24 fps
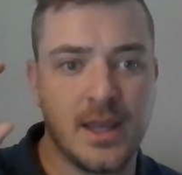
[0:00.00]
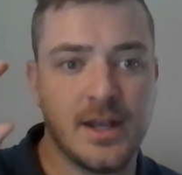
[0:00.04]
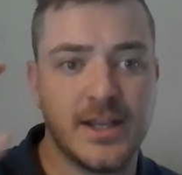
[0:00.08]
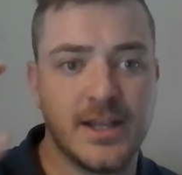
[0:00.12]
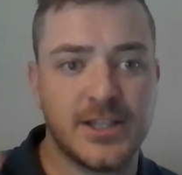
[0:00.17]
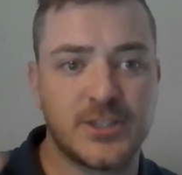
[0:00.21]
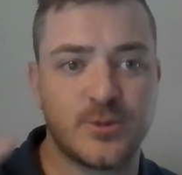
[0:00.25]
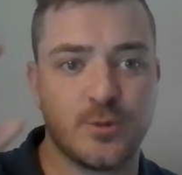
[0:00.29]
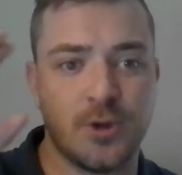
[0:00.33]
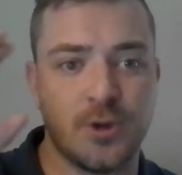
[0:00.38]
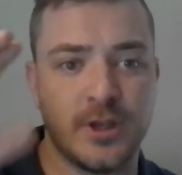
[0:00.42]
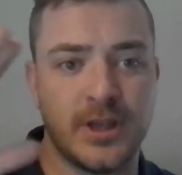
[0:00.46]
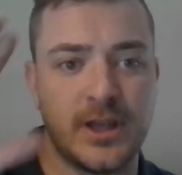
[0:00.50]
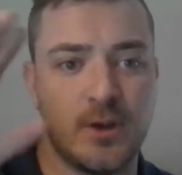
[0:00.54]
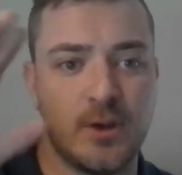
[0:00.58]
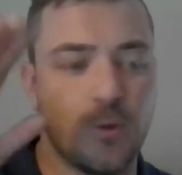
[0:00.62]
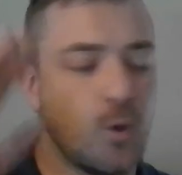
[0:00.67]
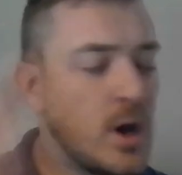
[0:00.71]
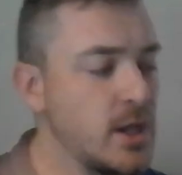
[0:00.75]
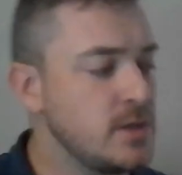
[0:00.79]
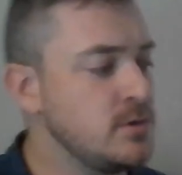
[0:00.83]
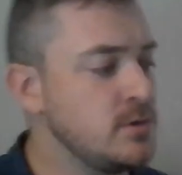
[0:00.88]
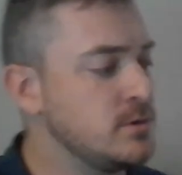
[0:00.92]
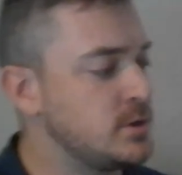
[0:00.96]
And it's really
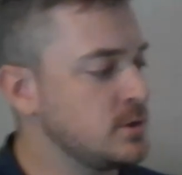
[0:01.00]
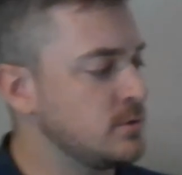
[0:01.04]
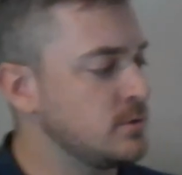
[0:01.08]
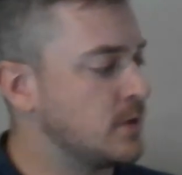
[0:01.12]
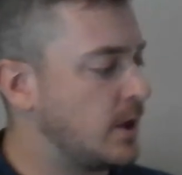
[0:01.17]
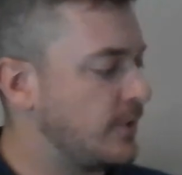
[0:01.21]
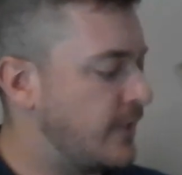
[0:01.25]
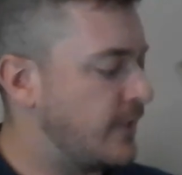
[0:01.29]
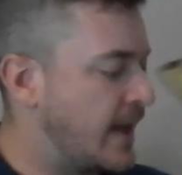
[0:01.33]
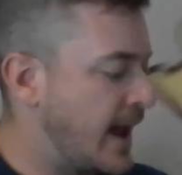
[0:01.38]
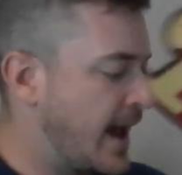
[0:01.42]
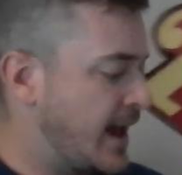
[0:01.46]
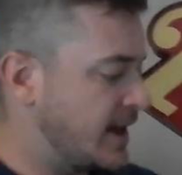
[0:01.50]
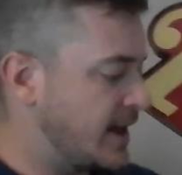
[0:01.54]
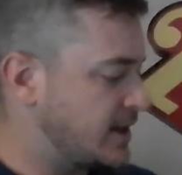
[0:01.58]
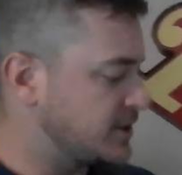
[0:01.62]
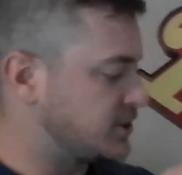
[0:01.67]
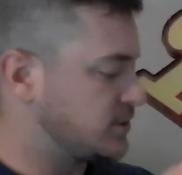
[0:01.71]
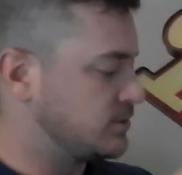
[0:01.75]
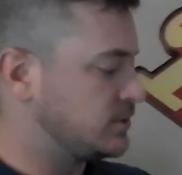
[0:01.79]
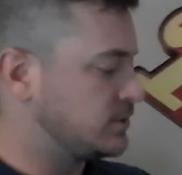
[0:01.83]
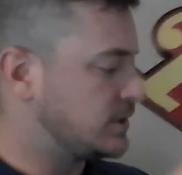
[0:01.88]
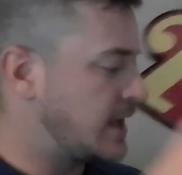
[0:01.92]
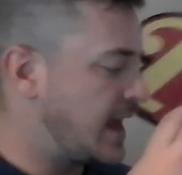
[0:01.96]
what you do on that
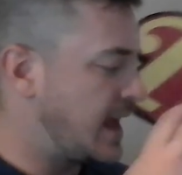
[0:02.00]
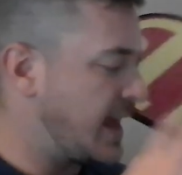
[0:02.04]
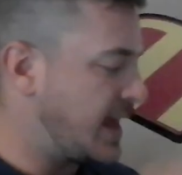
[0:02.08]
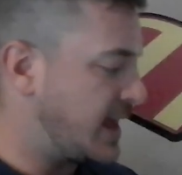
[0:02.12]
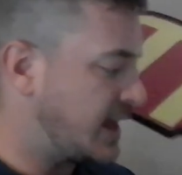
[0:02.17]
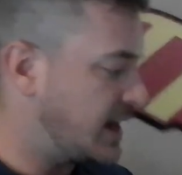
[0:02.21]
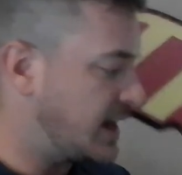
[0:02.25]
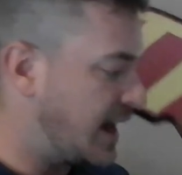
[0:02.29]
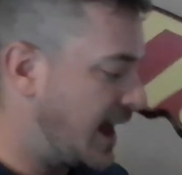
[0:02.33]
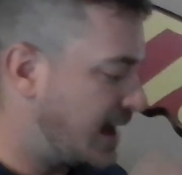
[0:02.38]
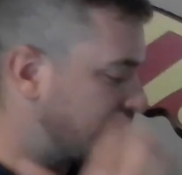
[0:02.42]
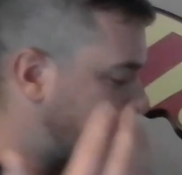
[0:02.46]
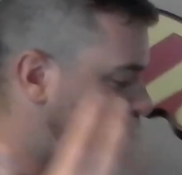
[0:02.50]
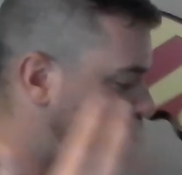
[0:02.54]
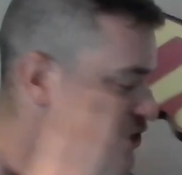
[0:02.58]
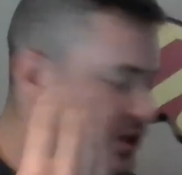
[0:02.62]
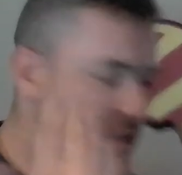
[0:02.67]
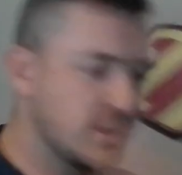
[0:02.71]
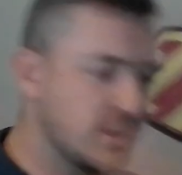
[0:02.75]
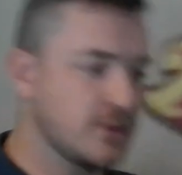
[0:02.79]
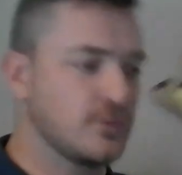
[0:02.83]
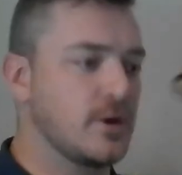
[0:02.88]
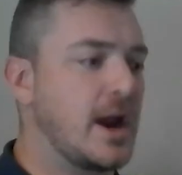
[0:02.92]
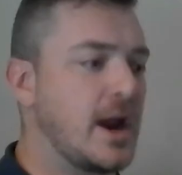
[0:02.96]
is you lay it. I
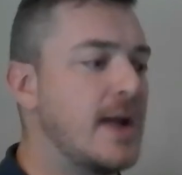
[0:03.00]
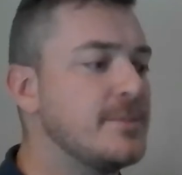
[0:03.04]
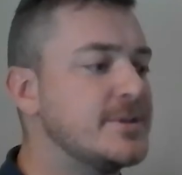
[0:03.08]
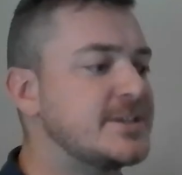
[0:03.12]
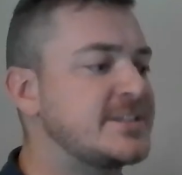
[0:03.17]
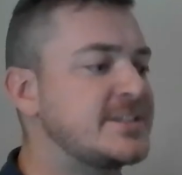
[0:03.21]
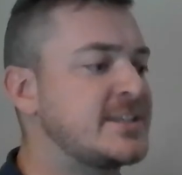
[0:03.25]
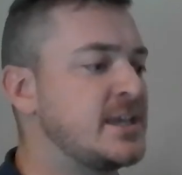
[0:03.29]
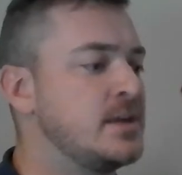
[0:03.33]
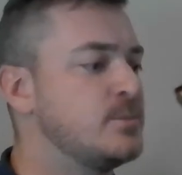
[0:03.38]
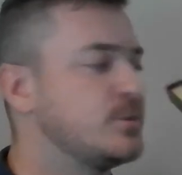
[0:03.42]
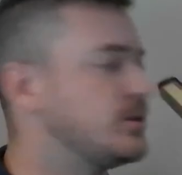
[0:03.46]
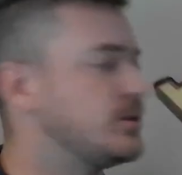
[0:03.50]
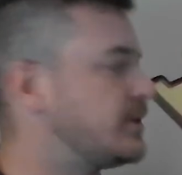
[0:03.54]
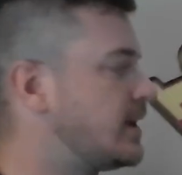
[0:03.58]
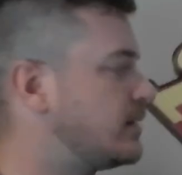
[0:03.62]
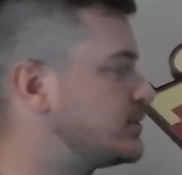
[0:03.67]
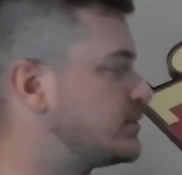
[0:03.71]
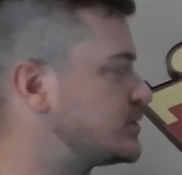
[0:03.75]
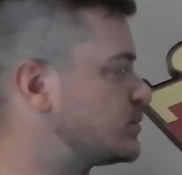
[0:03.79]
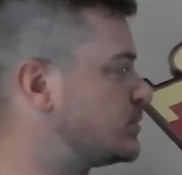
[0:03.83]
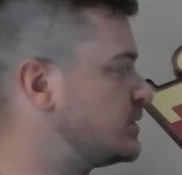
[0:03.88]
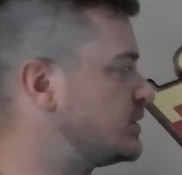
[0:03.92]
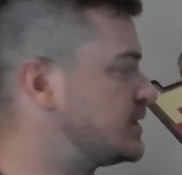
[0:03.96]
should have grabbed a sample.
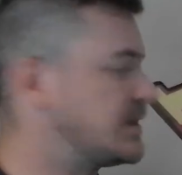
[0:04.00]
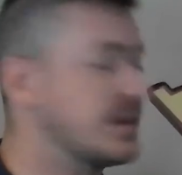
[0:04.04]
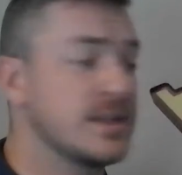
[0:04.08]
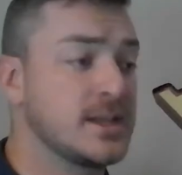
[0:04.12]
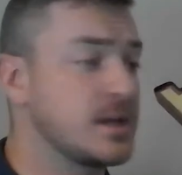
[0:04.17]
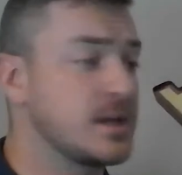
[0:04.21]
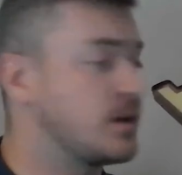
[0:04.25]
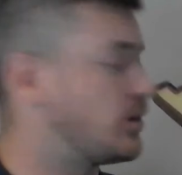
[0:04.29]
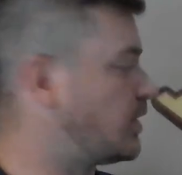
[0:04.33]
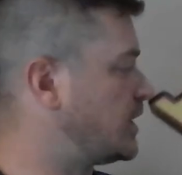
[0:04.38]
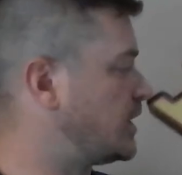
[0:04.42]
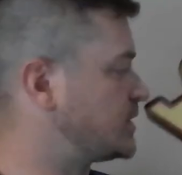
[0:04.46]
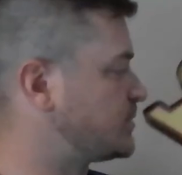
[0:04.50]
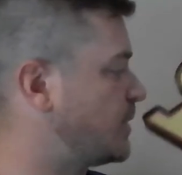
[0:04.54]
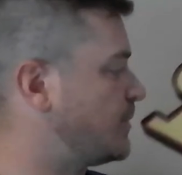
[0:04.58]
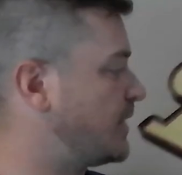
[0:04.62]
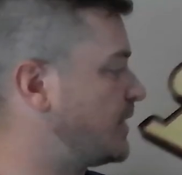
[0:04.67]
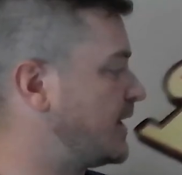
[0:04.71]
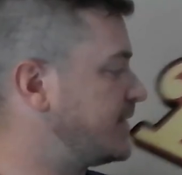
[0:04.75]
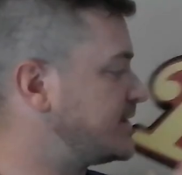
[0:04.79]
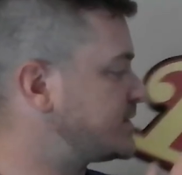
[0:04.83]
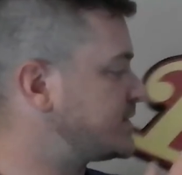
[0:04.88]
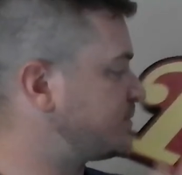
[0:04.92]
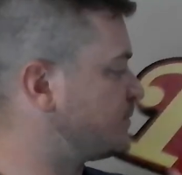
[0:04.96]
That was one thing that didn't cross
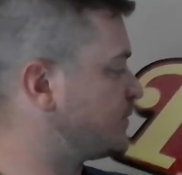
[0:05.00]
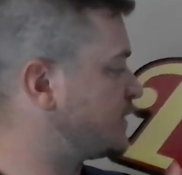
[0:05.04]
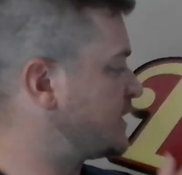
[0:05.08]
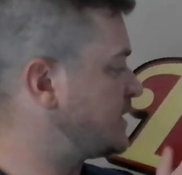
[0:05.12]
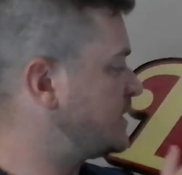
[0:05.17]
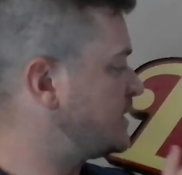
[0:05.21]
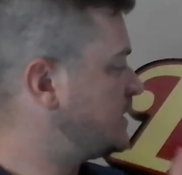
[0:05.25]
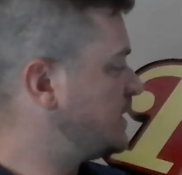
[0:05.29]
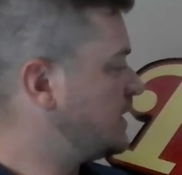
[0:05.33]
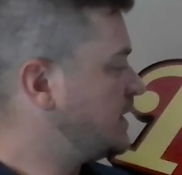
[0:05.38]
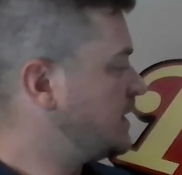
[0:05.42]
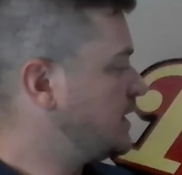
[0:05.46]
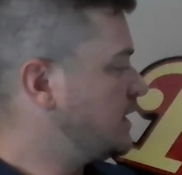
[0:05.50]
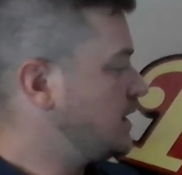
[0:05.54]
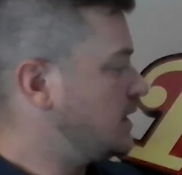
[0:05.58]
my mind this morning.